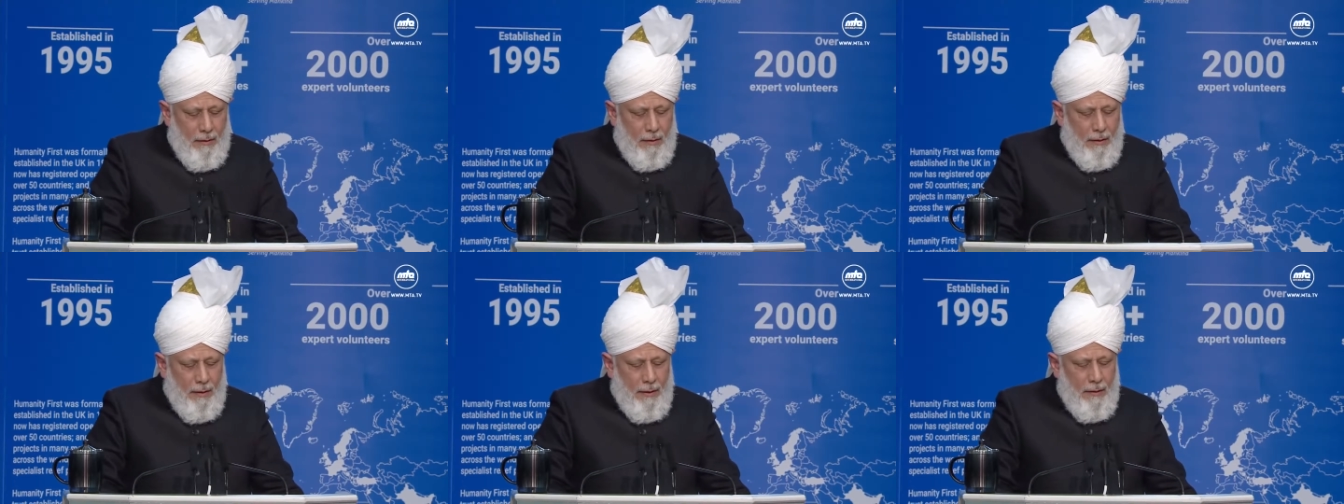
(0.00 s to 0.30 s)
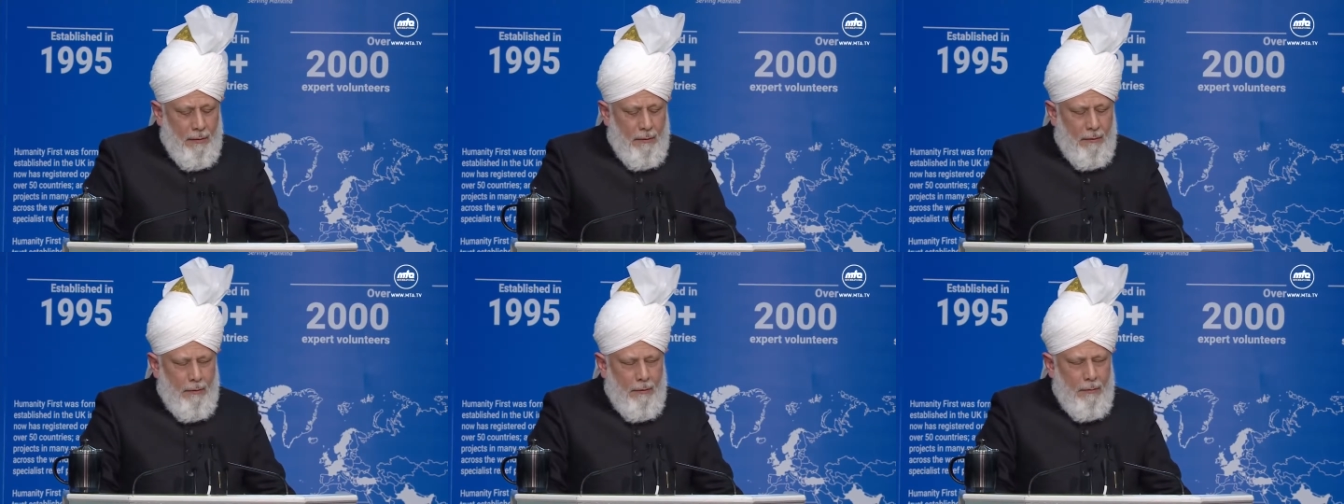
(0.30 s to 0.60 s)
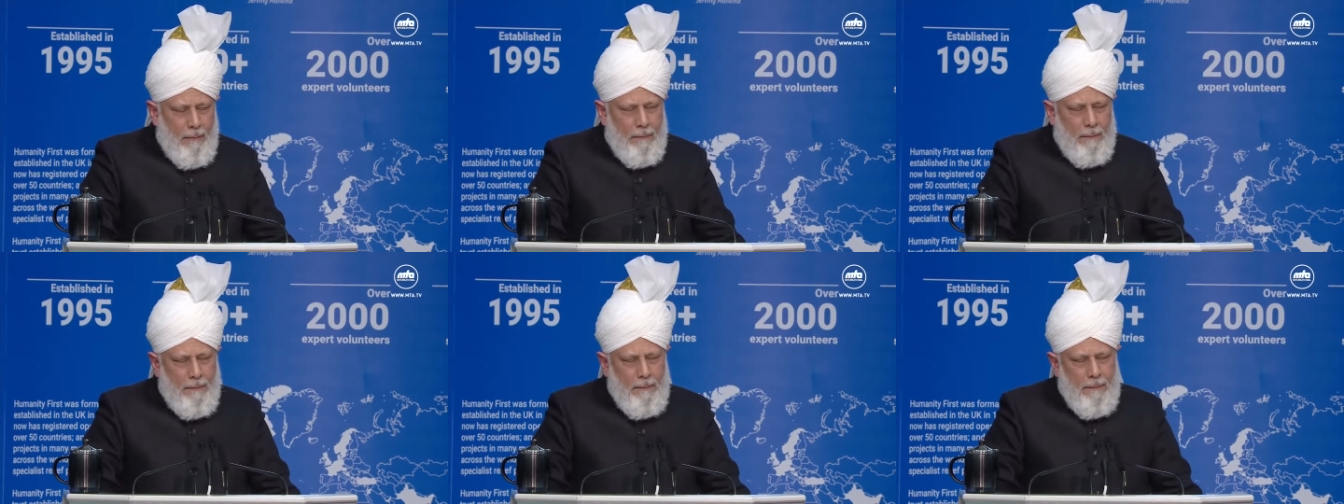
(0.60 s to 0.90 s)
I
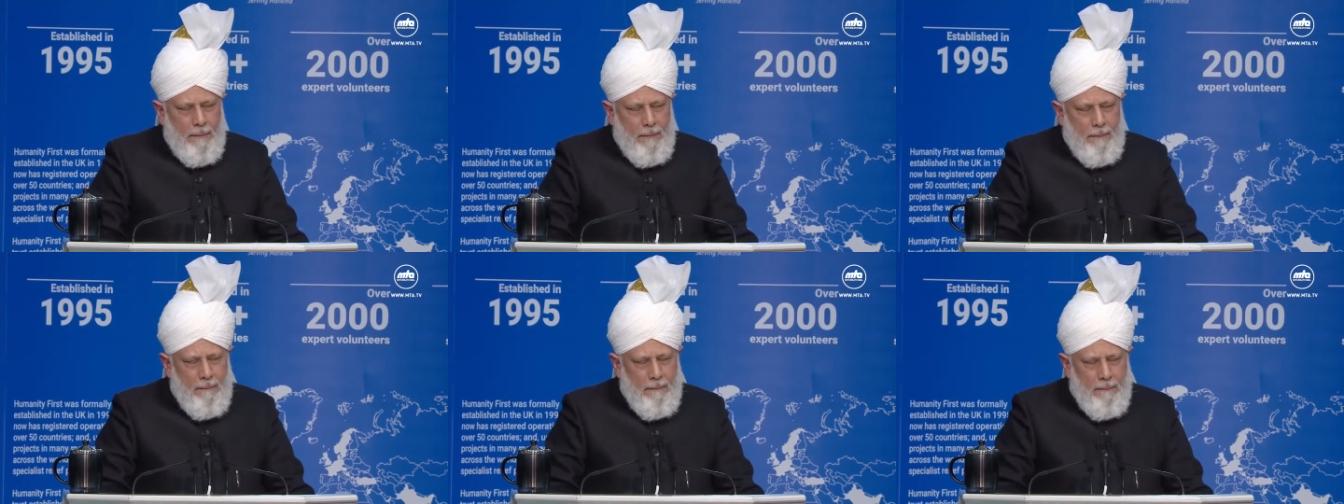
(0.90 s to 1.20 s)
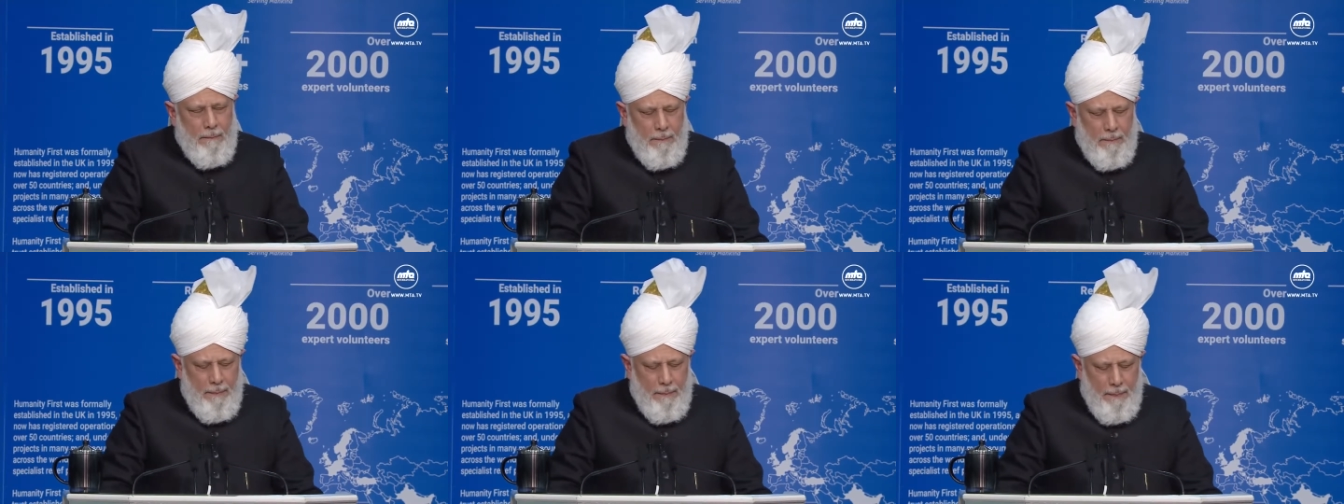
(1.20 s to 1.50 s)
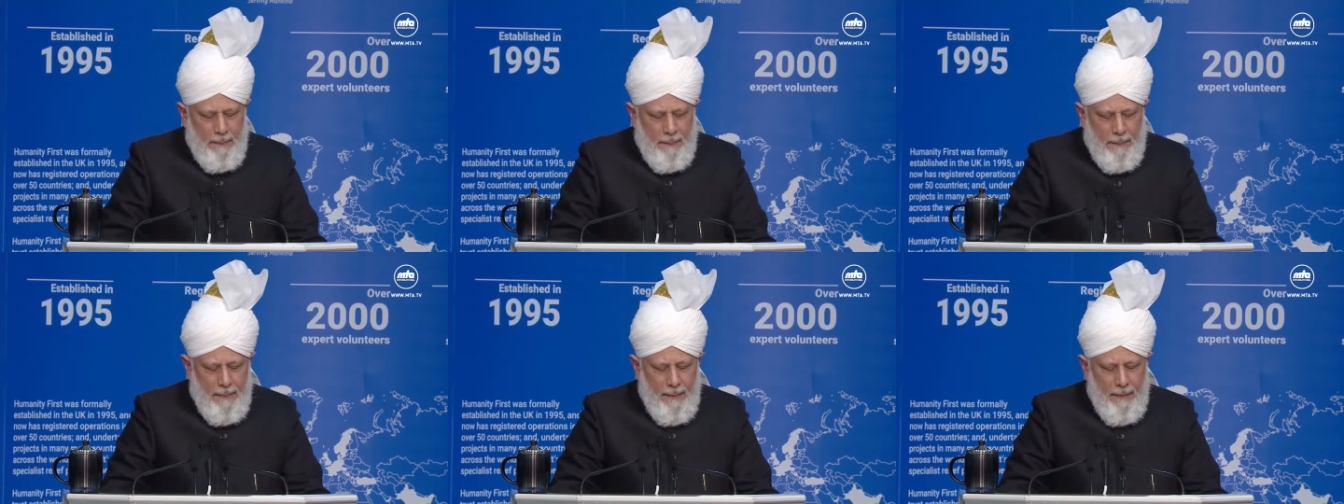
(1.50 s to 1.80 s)
hope
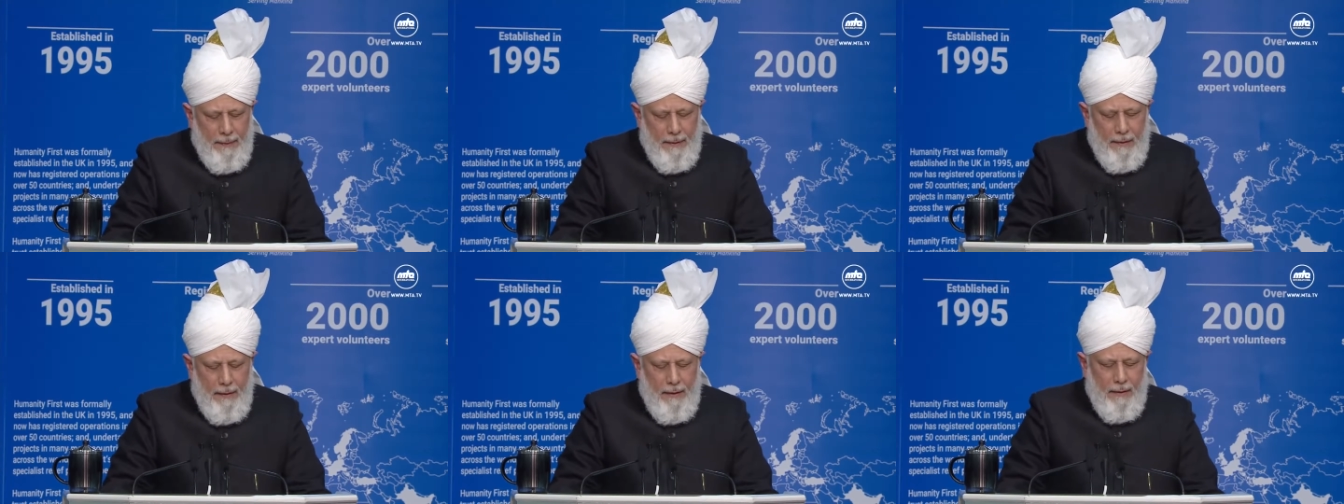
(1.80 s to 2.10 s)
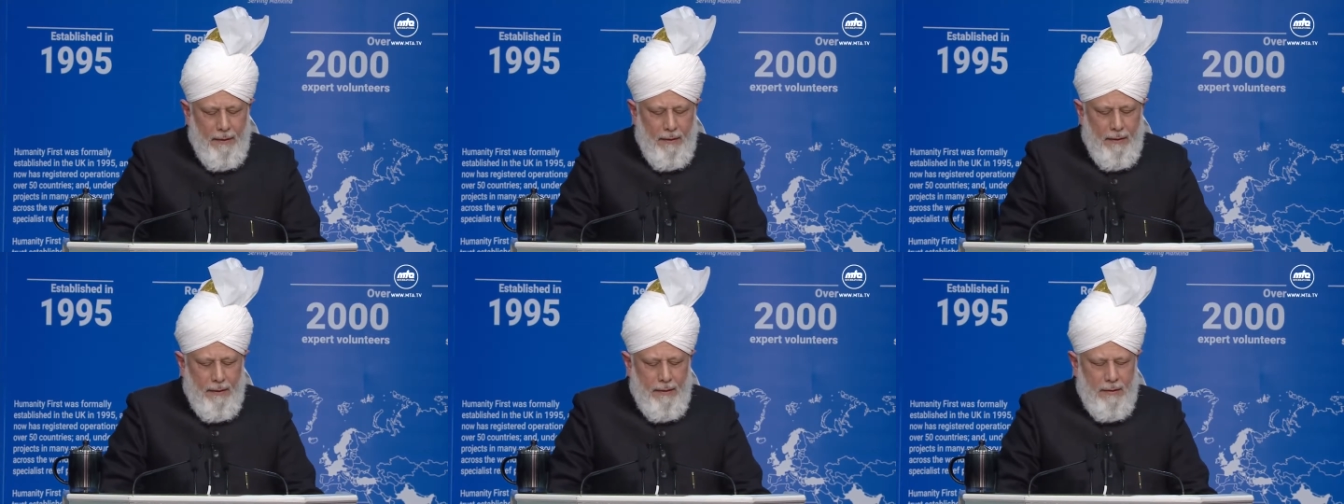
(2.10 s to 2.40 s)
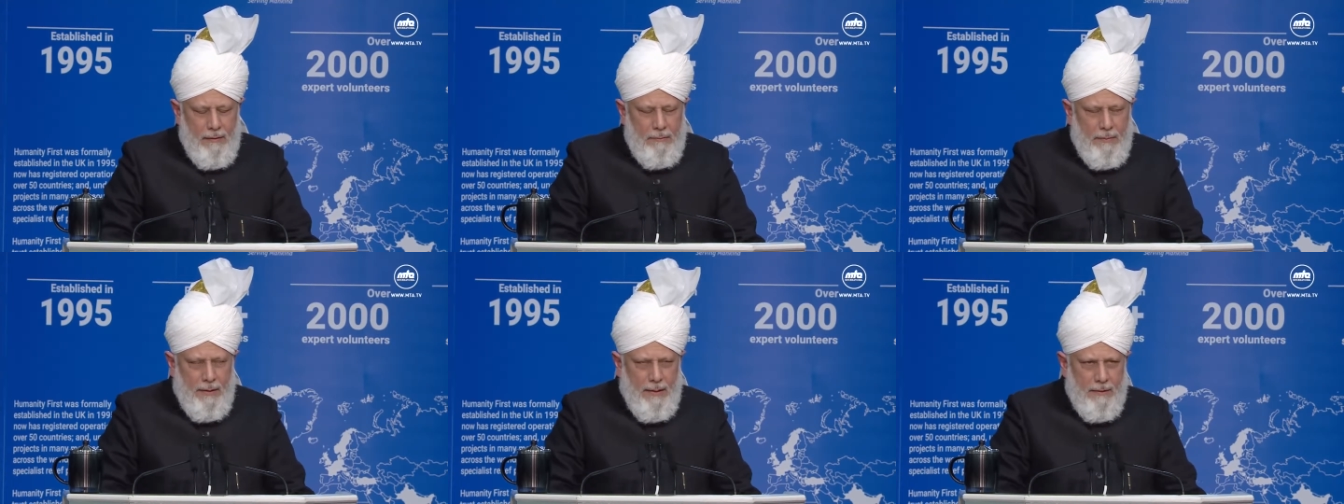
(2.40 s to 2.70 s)
and
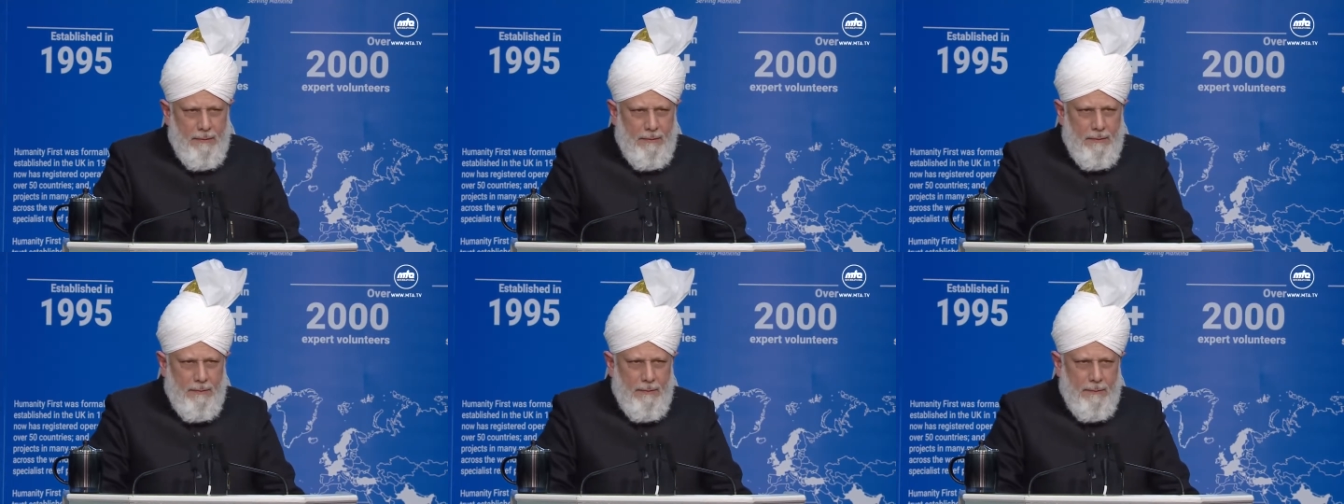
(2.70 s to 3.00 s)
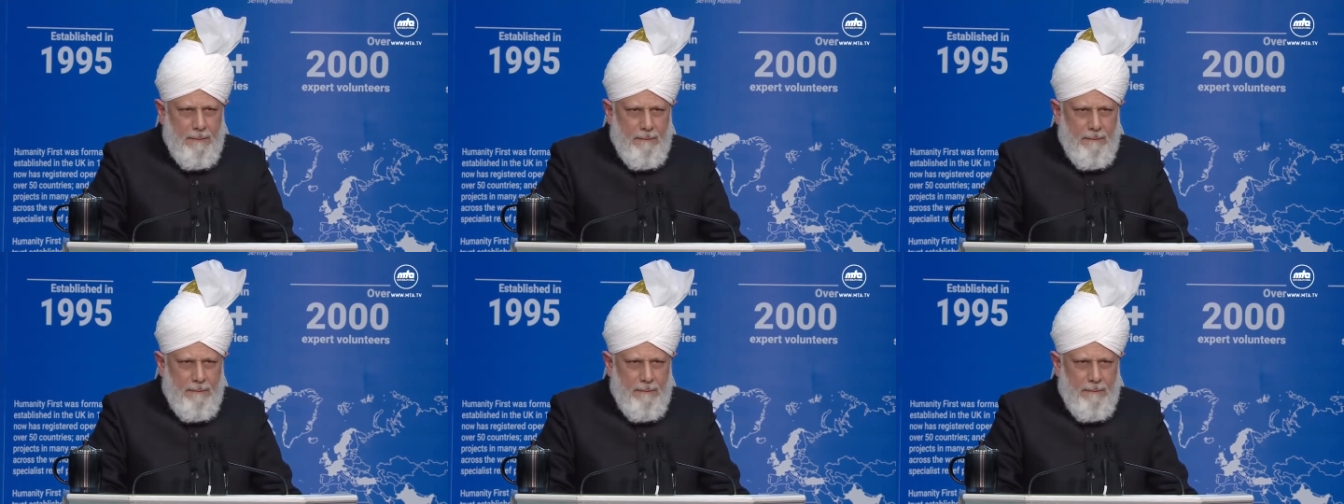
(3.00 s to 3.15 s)
expect